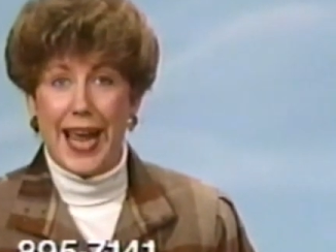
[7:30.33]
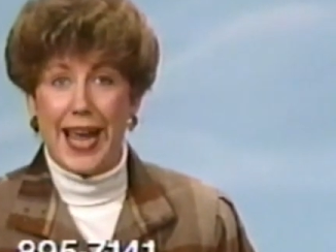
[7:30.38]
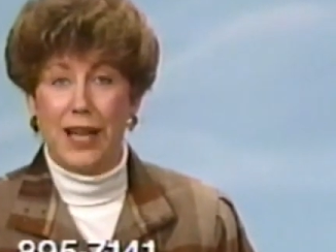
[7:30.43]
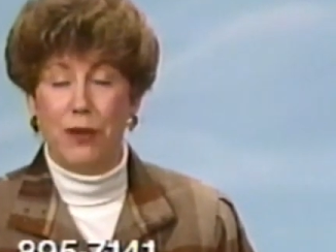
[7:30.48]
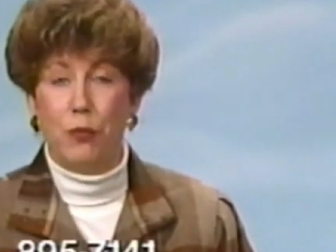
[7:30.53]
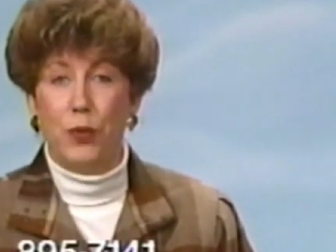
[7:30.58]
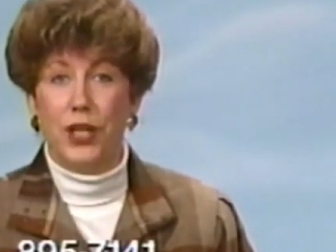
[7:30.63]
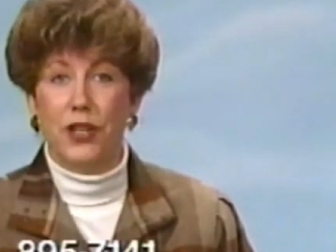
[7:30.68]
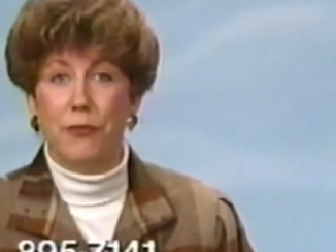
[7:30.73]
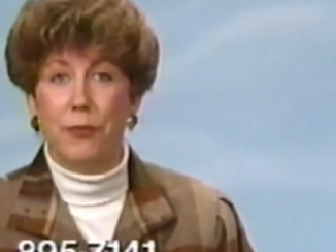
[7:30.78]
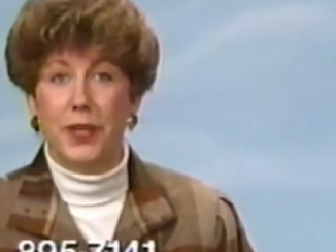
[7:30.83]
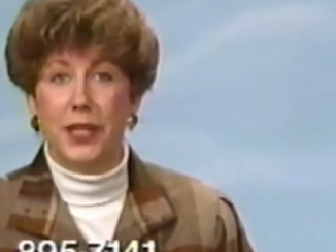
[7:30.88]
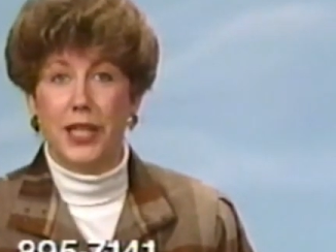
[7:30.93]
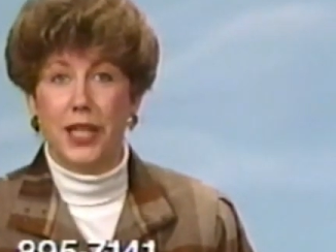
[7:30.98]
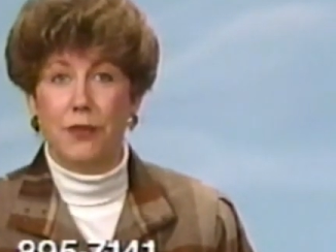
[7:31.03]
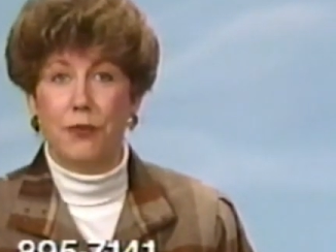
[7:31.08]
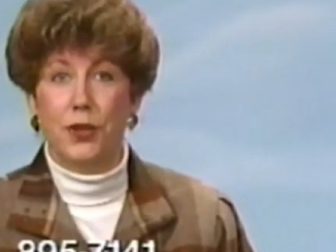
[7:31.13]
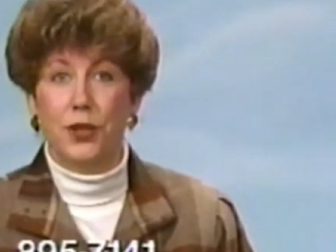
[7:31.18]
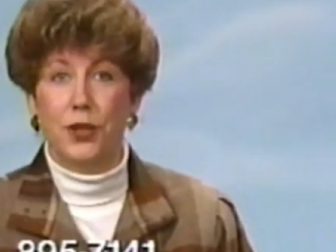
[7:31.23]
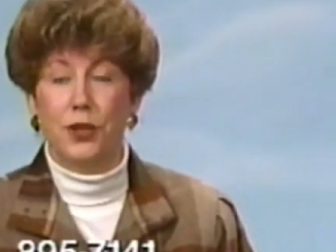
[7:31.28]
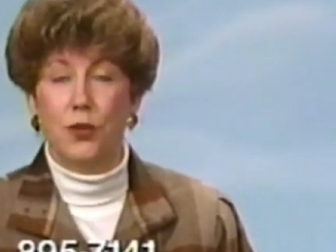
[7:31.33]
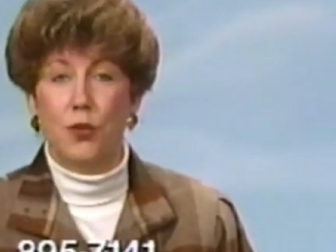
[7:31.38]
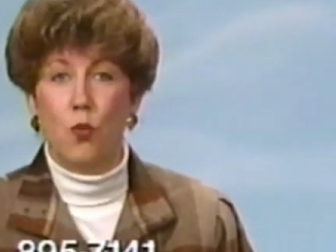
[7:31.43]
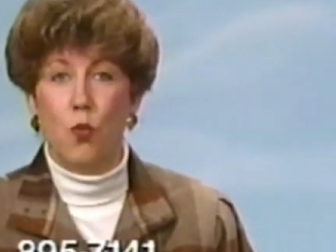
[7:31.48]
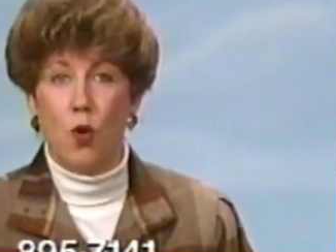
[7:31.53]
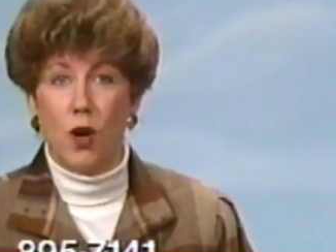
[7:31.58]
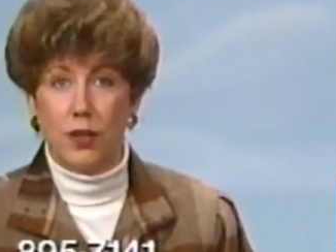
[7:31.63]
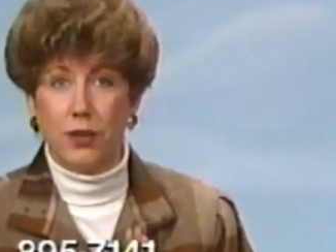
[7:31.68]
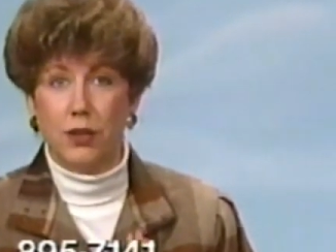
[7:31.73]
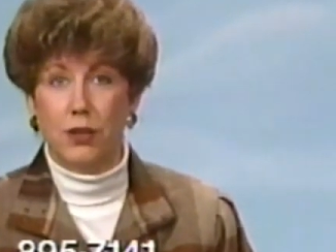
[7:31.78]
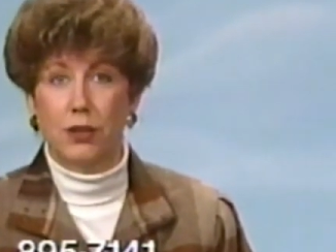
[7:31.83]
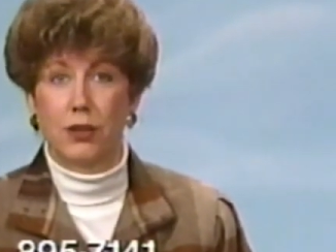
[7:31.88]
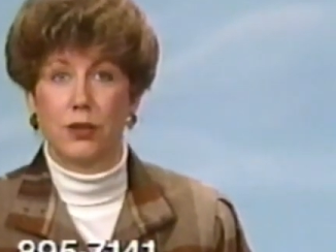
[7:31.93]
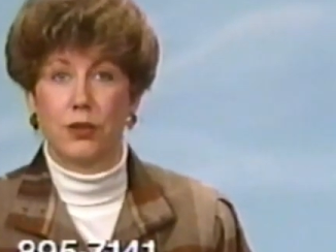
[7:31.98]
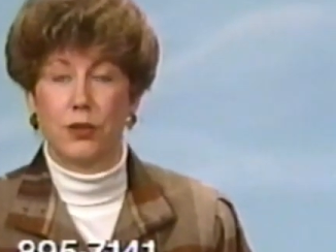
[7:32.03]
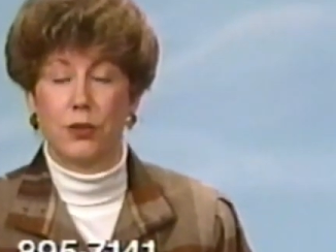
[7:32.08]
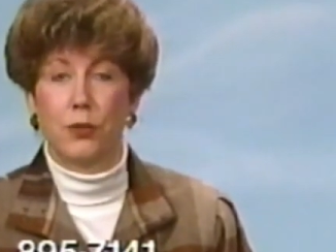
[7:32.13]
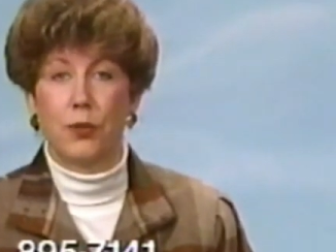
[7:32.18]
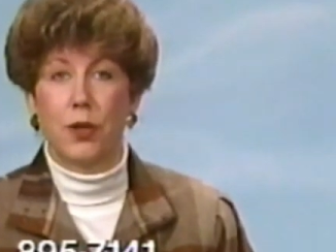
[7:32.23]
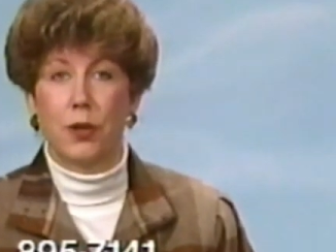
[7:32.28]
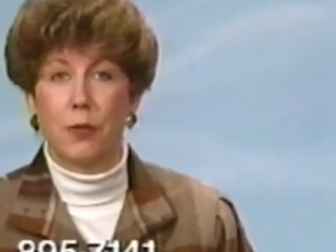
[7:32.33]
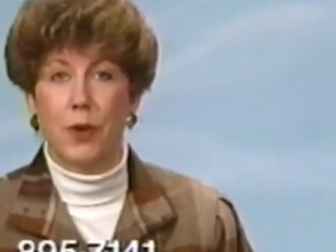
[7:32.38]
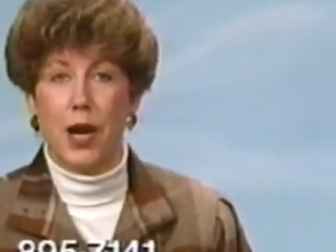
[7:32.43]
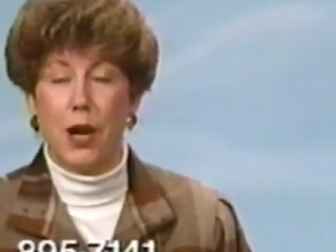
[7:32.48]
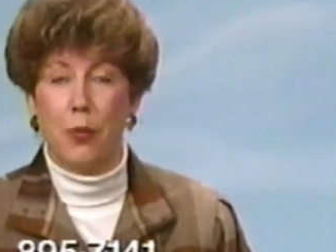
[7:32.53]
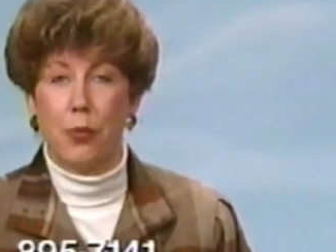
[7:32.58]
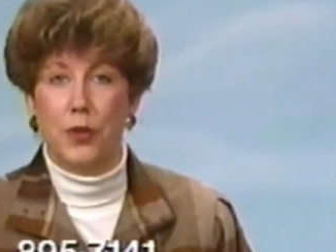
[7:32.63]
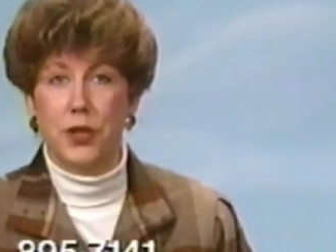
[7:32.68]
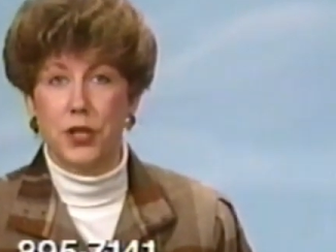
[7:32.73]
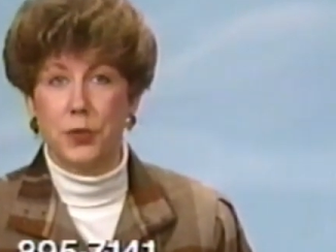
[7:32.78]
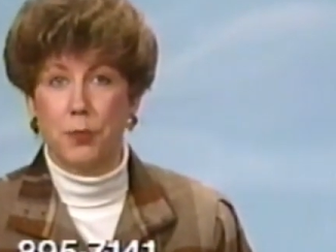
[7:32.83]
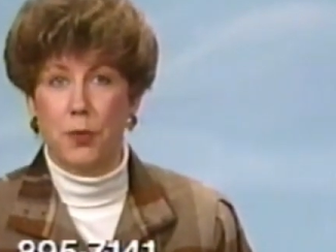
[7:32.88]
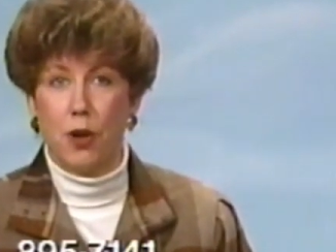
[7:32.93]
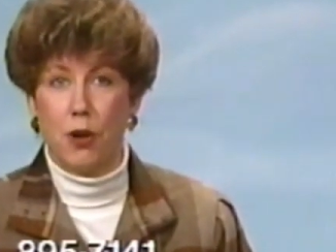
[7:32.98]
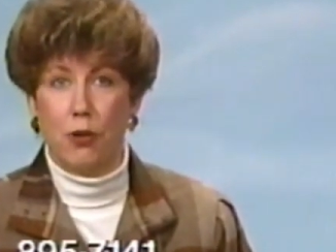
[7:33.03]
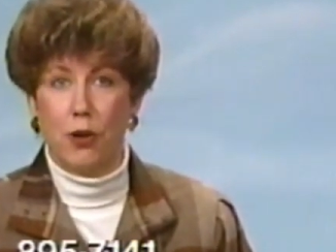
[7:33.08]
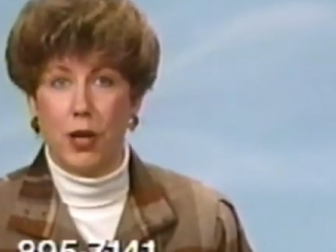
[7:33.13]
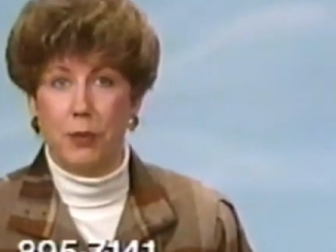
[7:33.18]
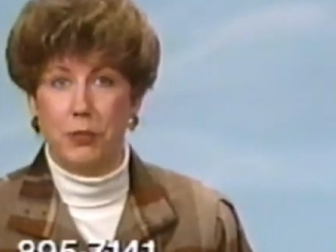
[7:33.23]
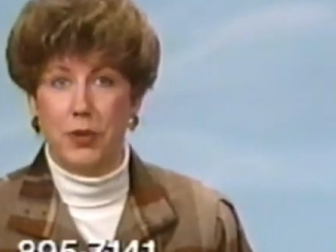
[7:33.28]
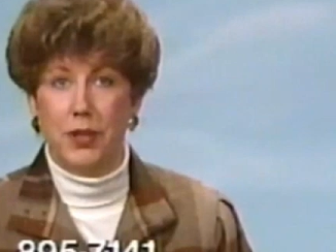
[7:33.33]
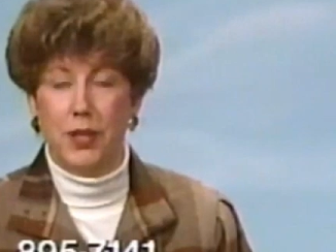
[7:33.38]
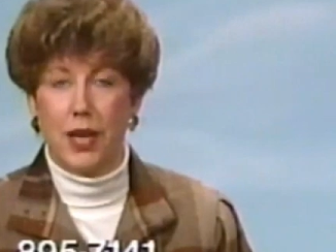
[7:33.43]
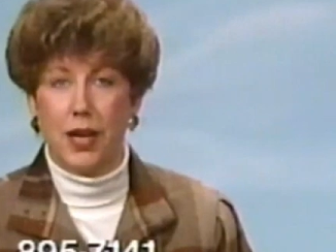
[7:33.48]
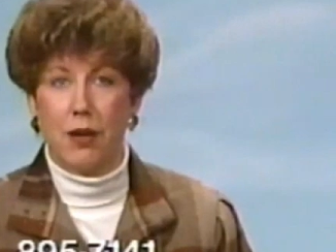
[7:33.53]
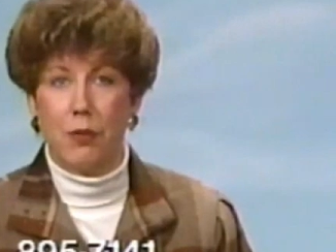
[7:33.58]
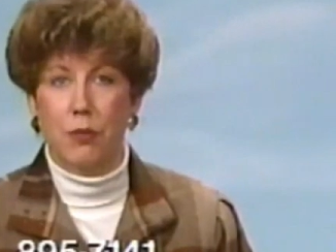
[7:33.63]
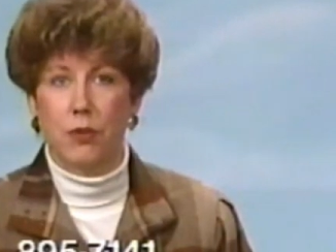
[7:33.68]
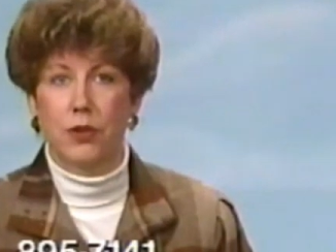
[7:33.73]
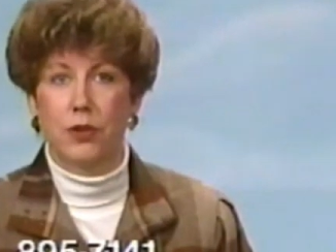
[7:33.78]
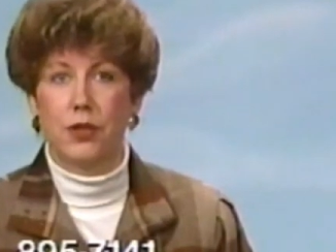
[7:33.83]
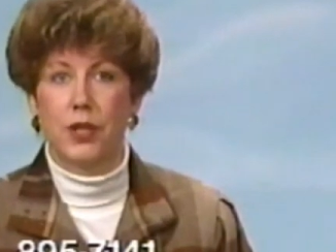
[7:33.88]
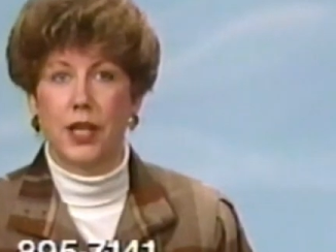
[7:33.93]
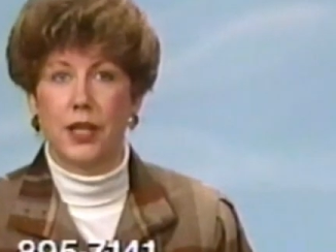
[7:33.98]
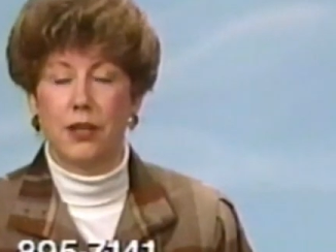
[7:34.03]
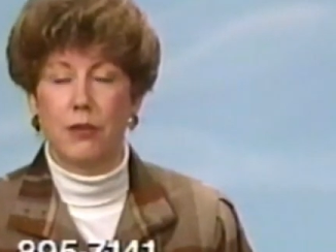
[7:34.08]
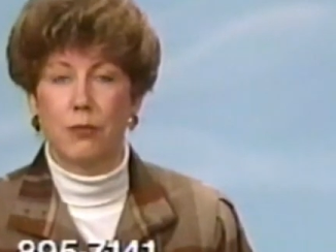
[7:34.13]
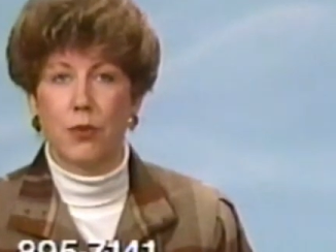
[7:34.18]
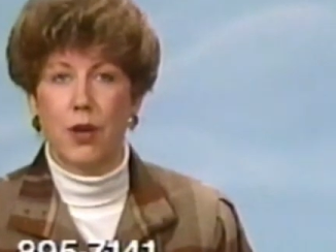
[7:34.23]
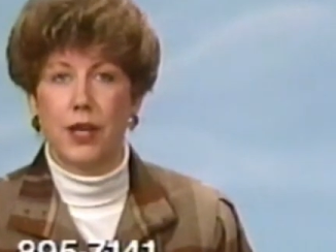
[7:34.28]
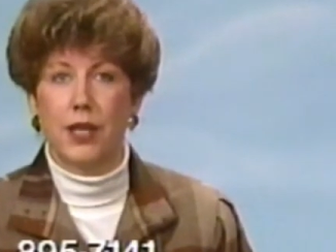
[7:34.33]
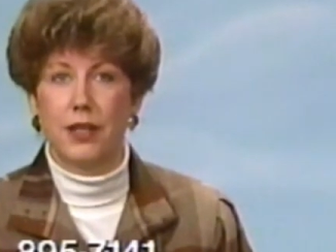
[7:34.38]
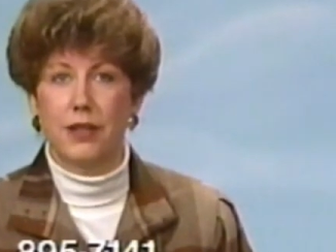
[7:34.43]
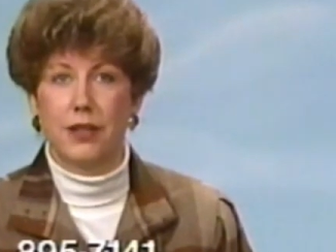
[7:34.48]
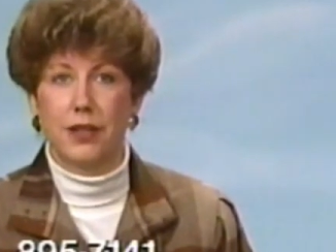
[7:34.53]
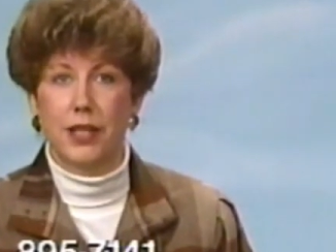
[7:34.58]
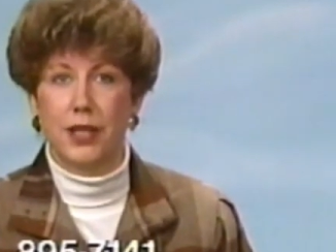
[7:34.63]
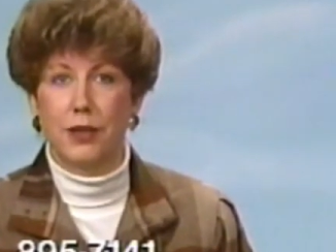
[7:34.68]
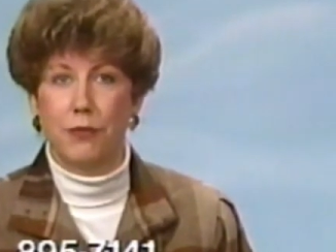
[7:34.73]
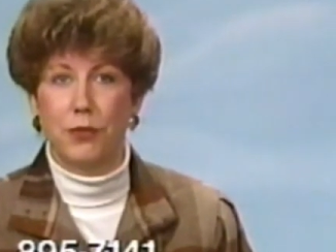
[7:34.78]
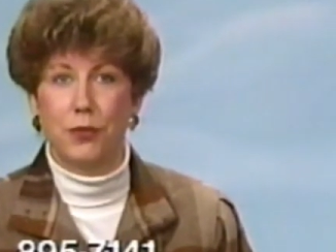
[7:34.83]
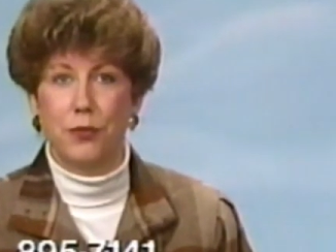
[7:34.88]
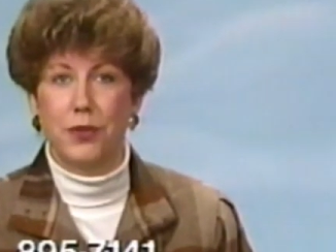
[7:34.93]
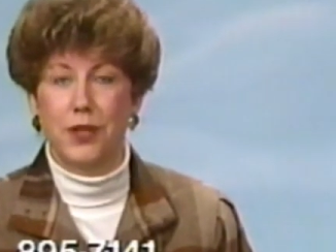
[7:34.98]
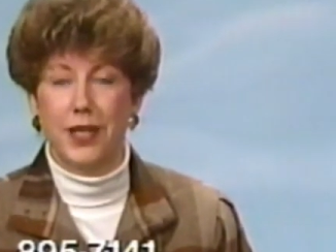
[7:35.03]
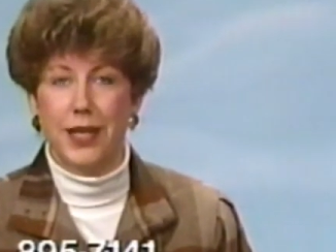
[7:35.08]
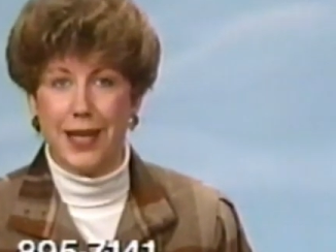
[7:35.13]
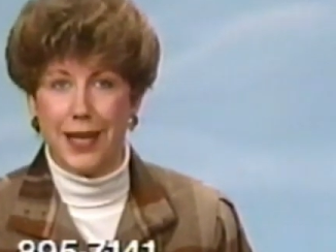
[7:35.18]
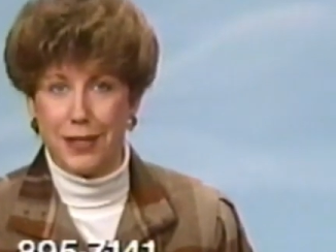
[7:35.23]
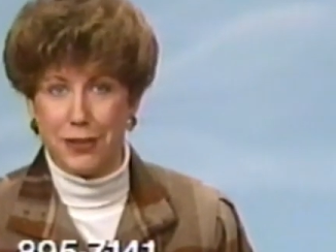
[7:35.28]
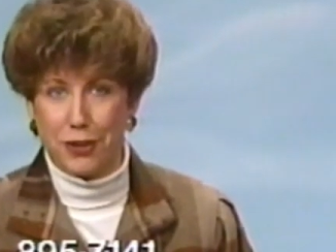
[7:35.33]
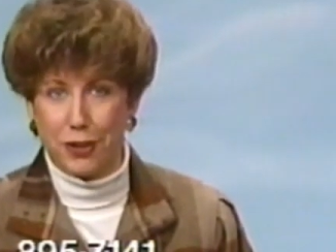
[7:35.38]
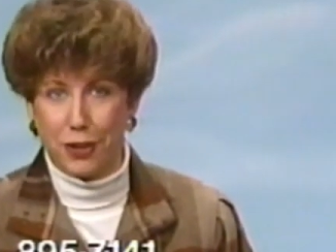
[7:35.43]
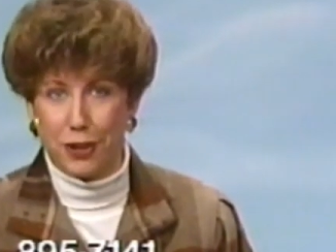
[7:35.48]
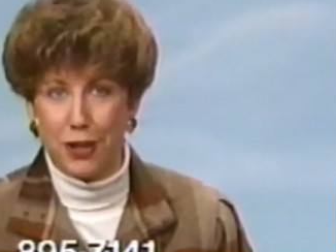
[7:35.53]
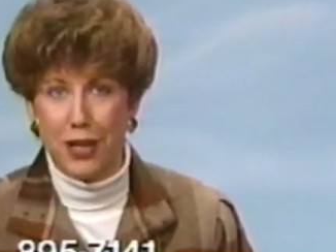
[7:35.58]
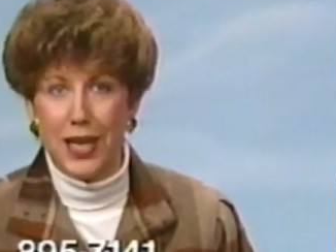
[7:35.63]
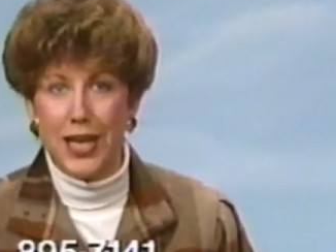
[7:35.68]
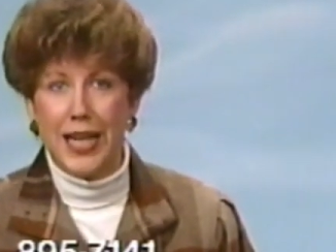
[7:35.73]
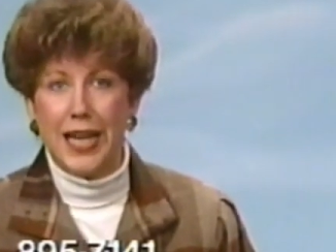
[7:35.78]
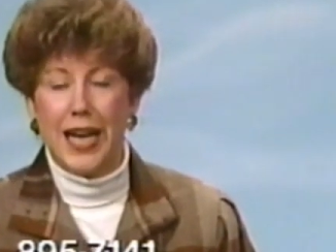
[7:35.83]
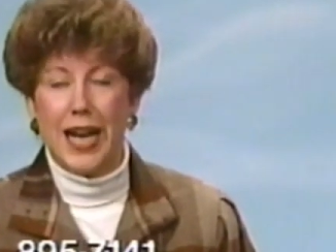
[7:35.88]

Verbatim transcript: And we've been giving you one clue around this program tonight. We're getting ready to give you the answer.